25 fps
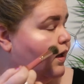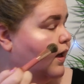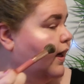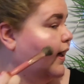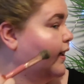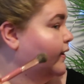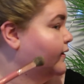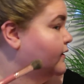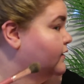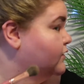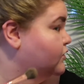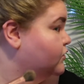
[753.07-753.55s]

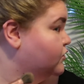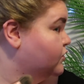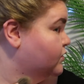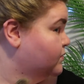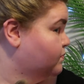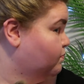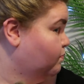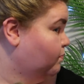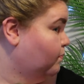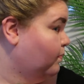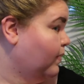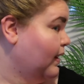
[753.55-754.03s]
and it's just
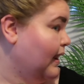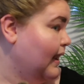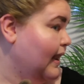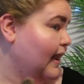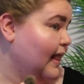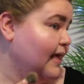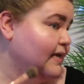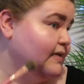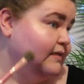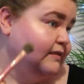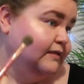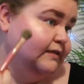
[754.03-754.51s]

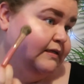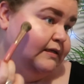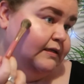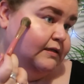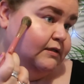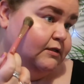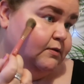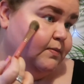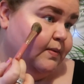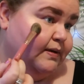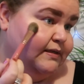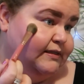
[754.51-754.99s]
blended
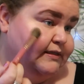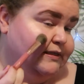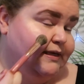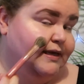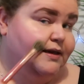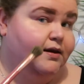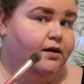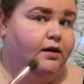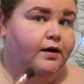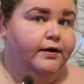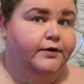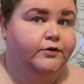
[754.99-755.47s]
into my
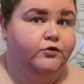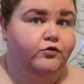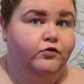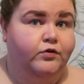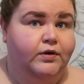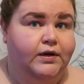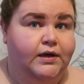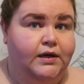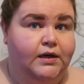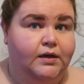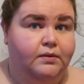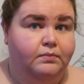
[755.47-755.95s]
skin like a
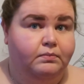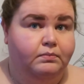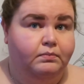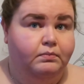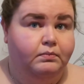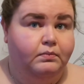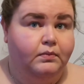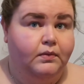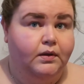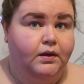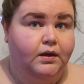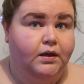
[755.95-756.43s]
dream.
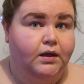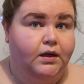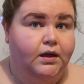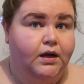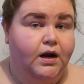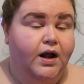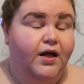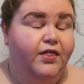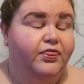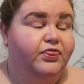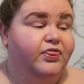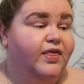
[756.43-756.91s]

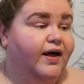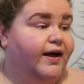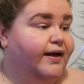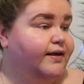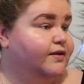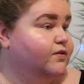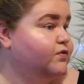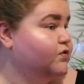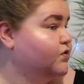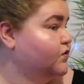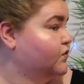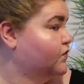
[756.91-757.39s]
That
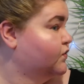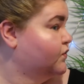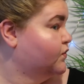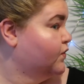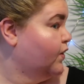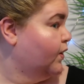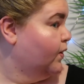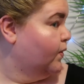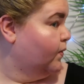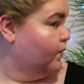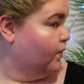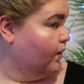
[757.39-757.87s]
is
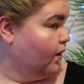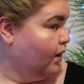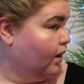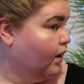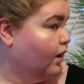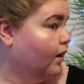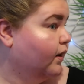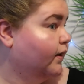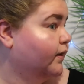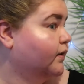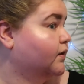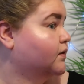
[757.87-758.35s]
so
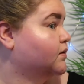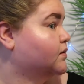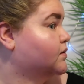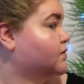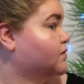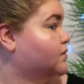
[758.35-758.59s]
nice.